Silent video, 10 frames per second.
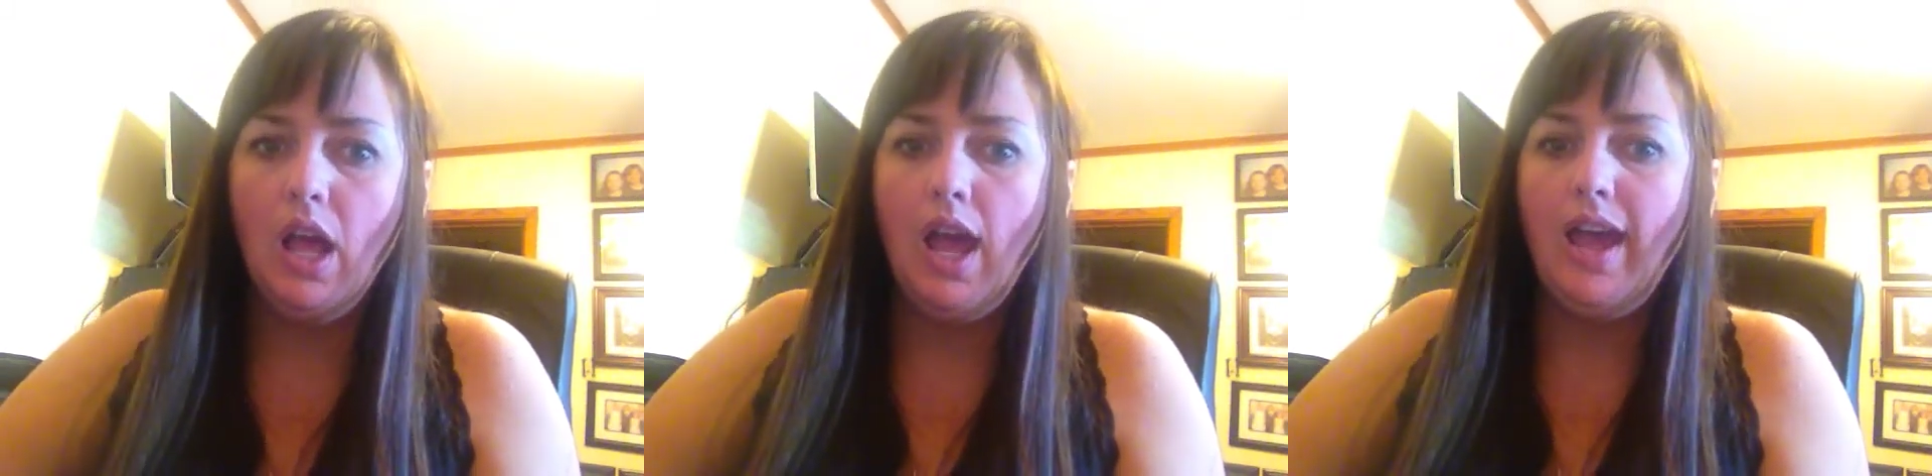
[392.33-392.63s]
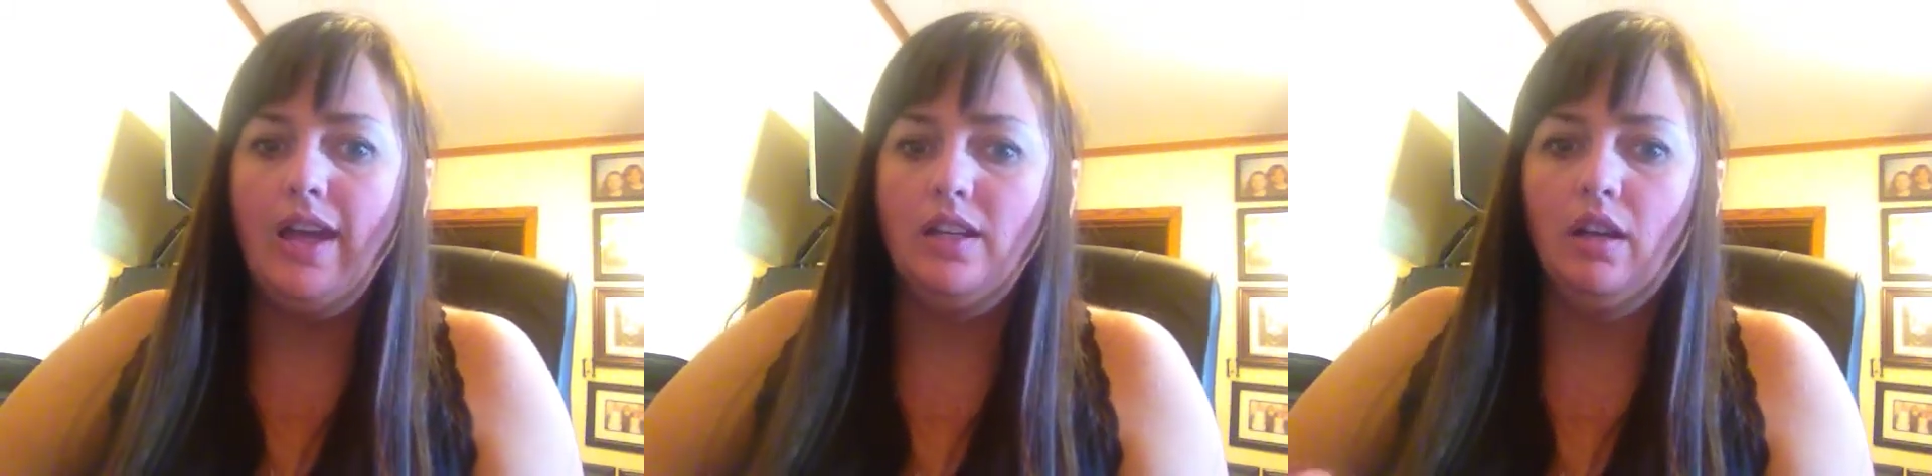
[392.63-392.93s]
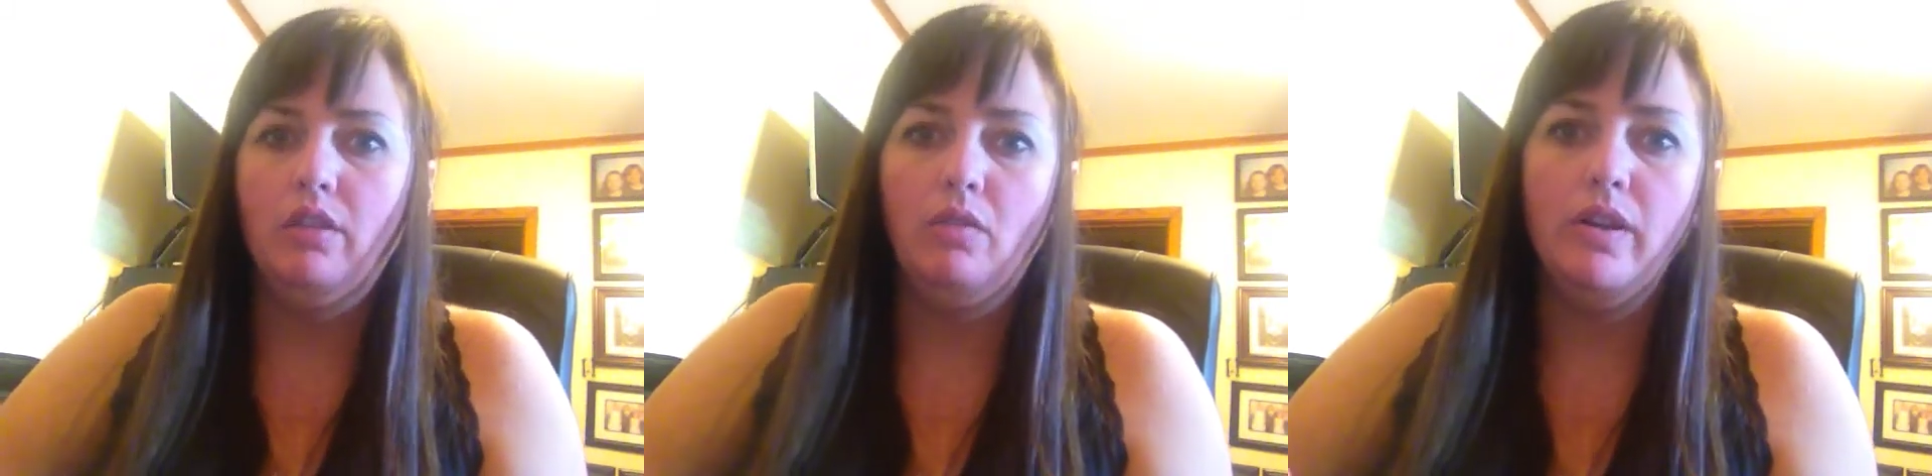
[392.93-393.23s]
and tell
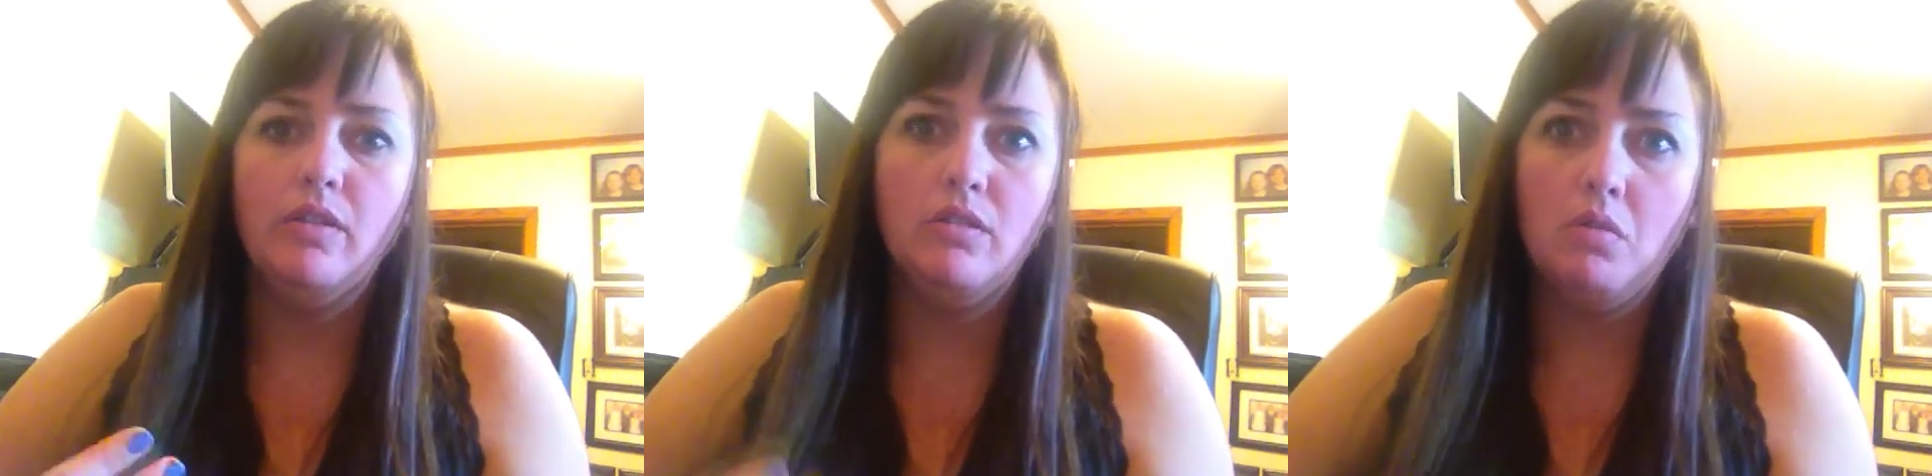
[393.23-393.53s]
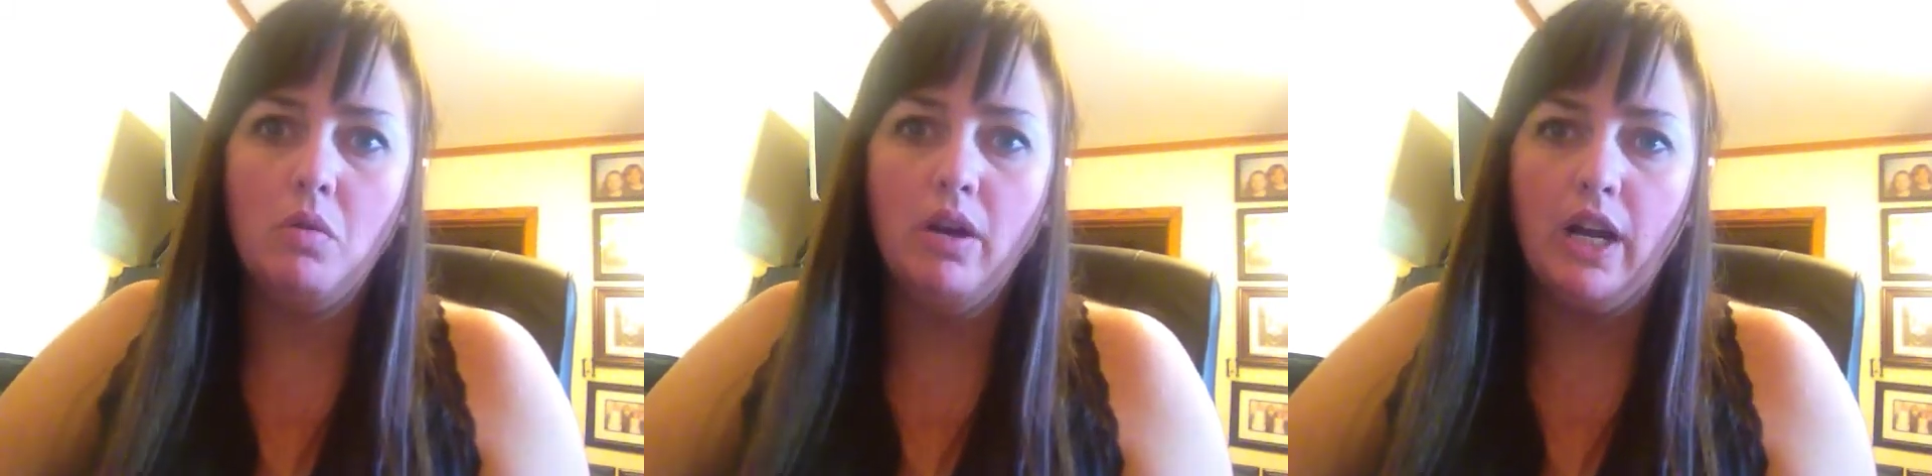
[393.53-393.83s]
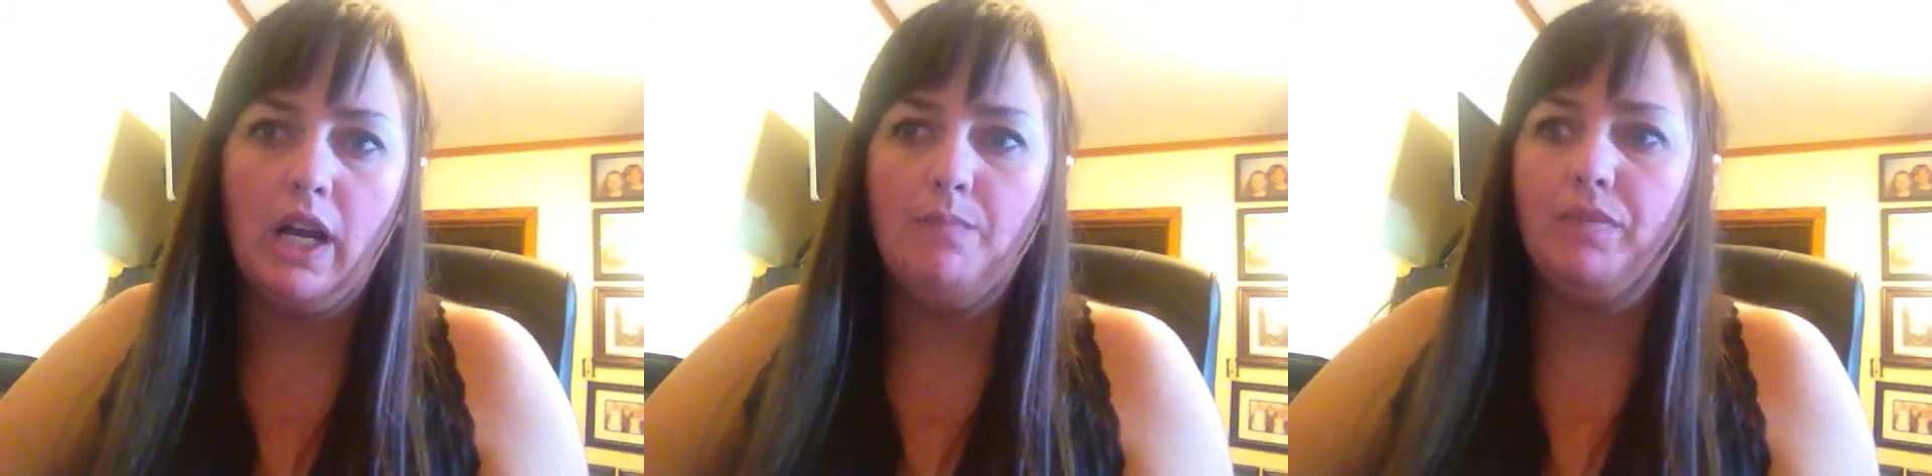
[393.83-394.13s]
you their
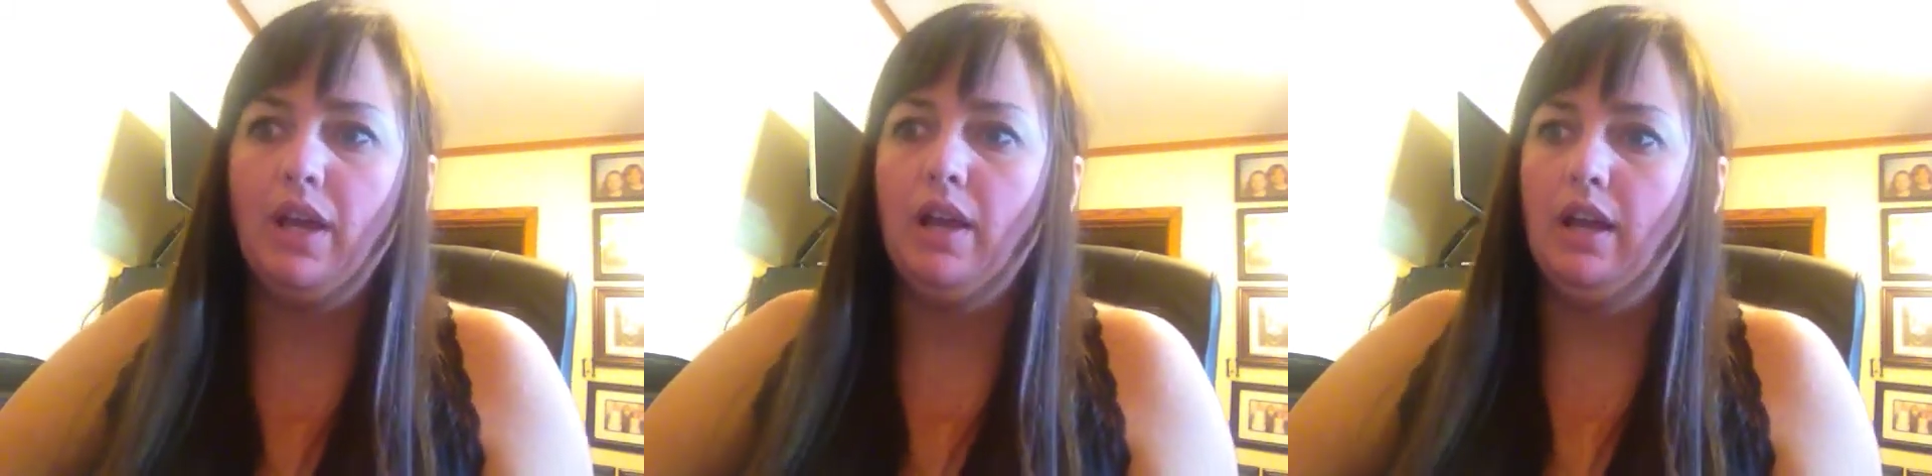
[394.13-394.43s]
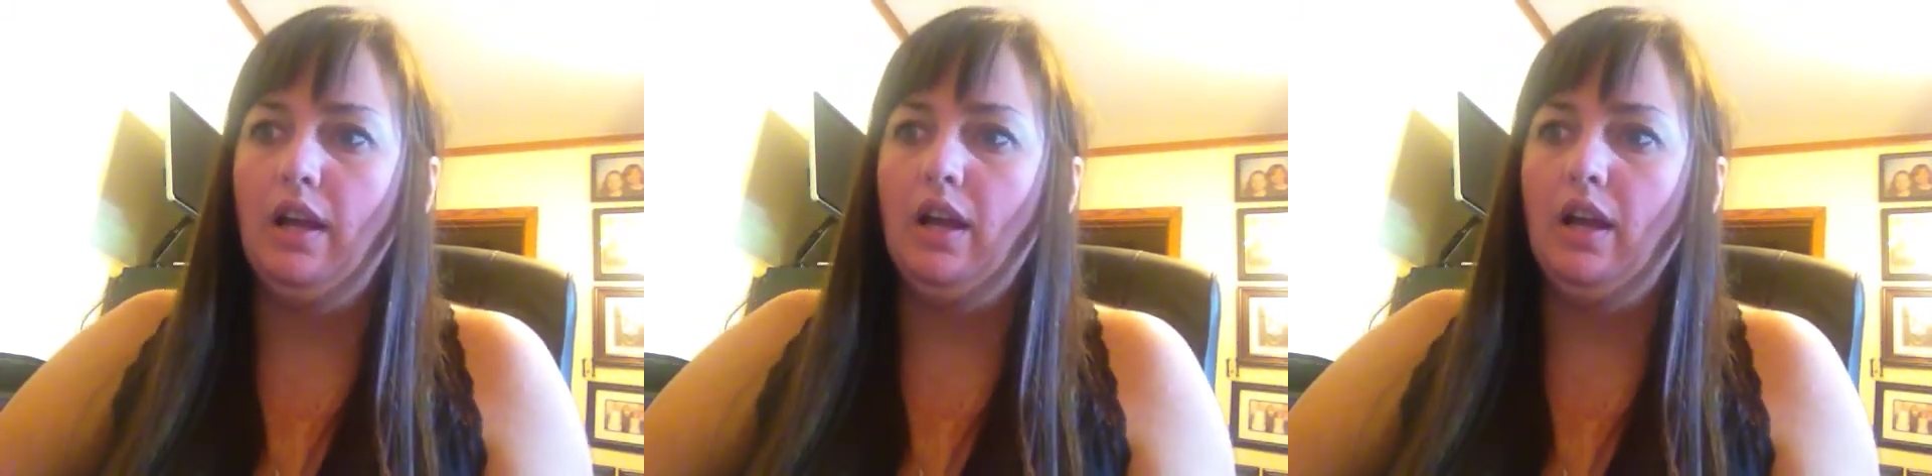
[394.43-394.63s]
story and